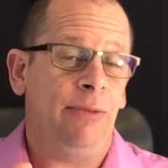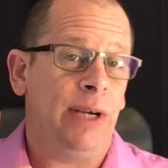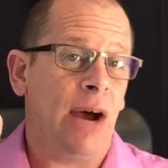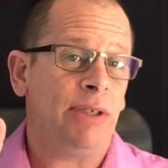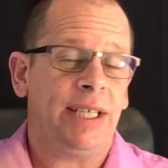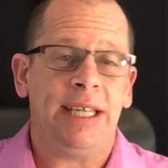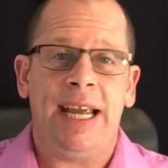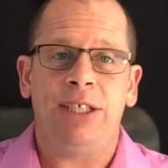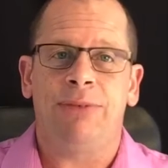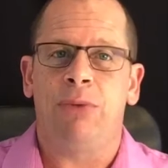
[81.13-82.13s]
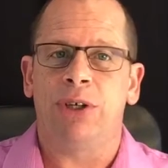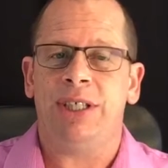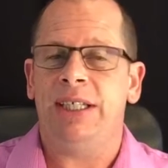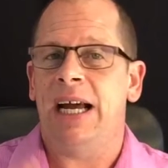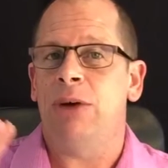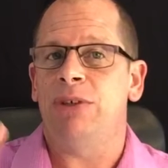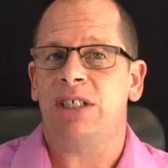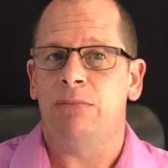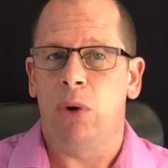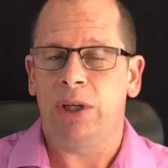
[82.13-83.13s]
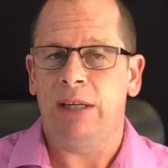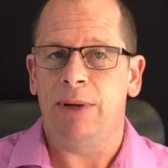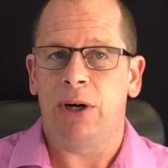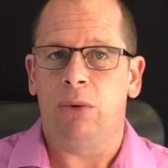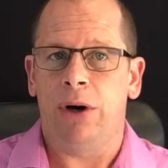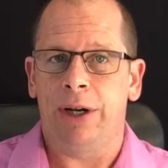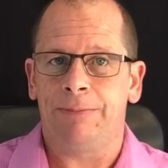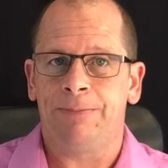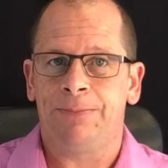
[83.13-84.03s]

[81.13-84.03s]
When I was at the age of 14, I was smoking marijuana.